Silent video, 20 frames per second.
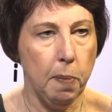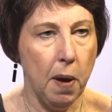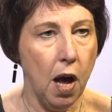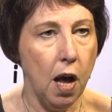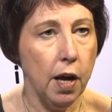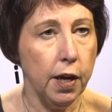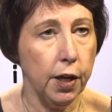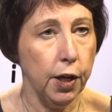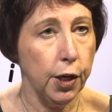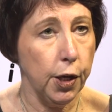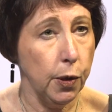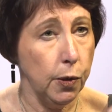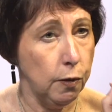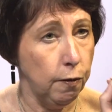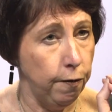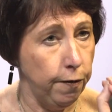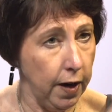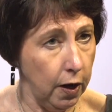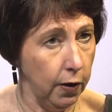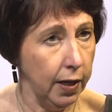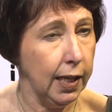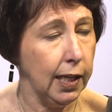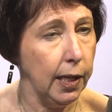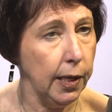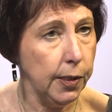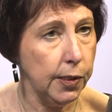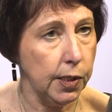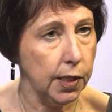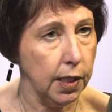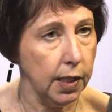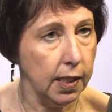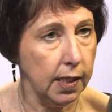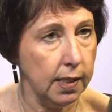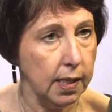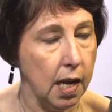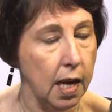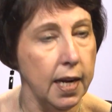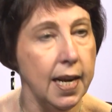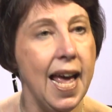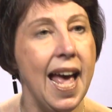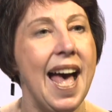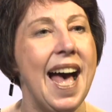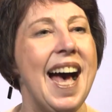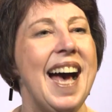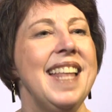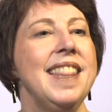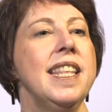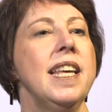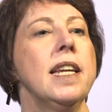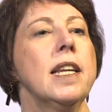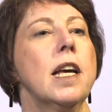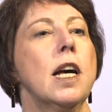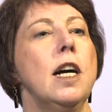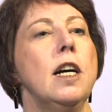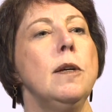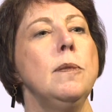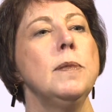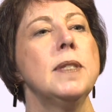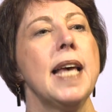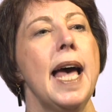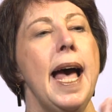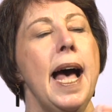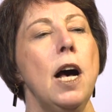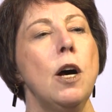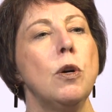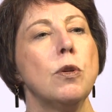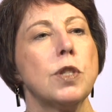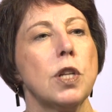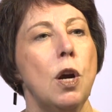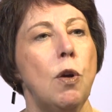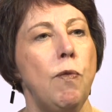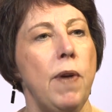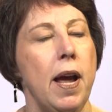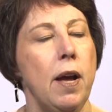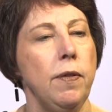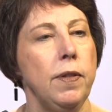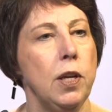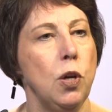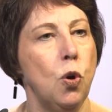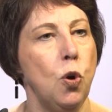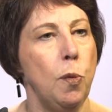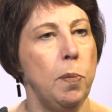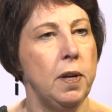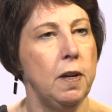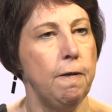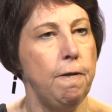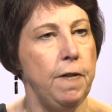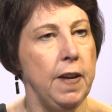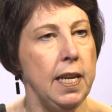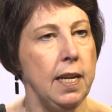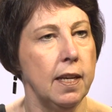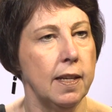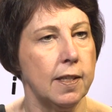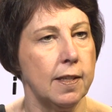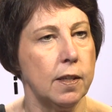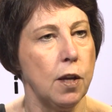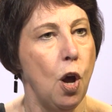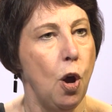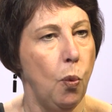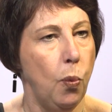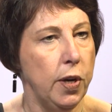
Parker goes very close to the sun and then comes out around the orbit of Venus,